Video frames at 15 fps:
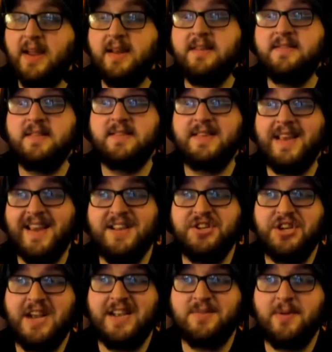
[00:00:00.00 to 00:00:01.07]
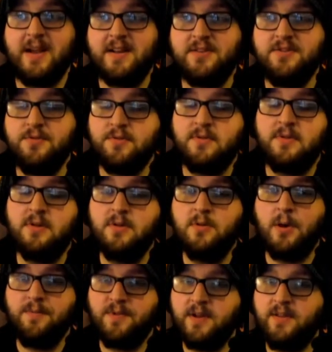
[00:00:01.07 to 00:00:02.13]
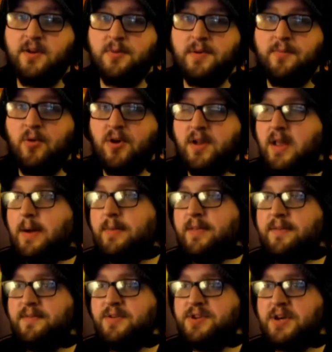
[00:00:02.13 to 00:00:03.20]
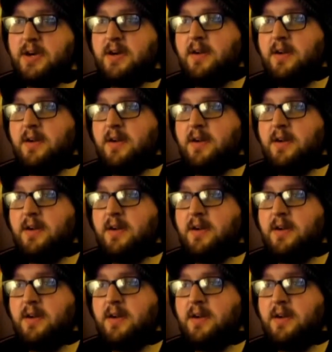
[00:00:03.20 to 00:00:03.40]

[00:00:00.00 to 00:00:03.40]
and it's the second jazz pack too. Hopefully there will be more to come in the future.